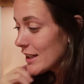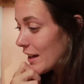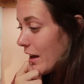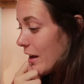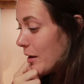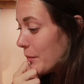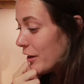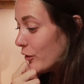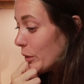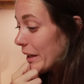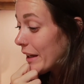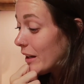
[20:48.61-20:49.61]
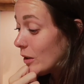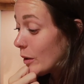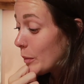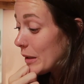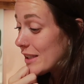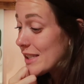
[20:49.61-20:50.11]
Um, if we get a
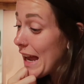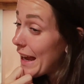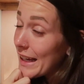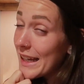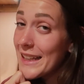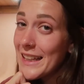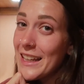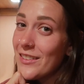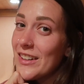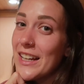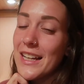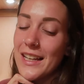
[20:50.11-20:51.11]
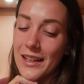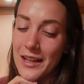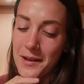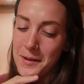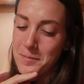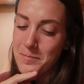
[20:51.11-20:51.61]
little bit snacky in the evening,
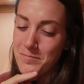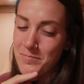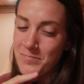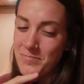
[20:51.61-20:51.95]
um,